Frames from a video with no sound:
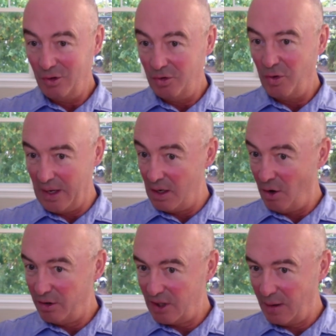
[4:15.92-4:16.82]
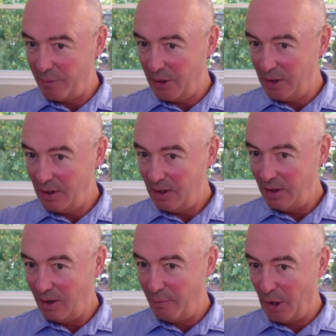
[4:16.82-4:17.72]
Do they know something
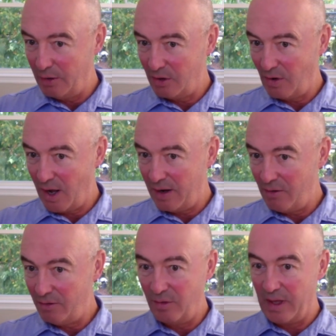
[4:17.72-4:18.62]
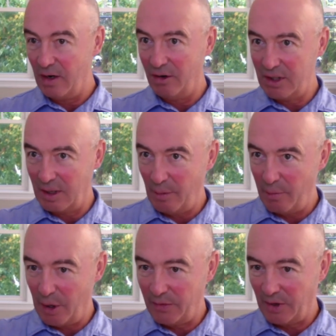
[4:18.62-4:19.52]
about Toronto? Do they know something
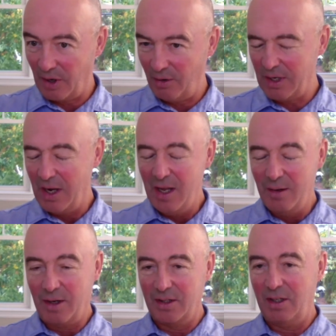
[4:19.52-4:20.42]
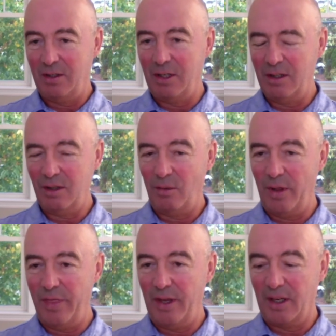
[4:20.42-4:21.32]
about the coach? Because here's the one
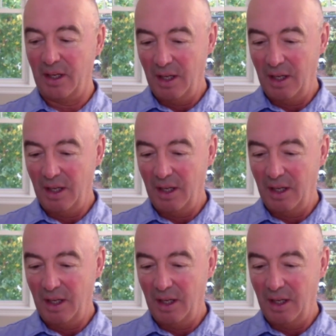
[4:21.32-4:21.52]
thing.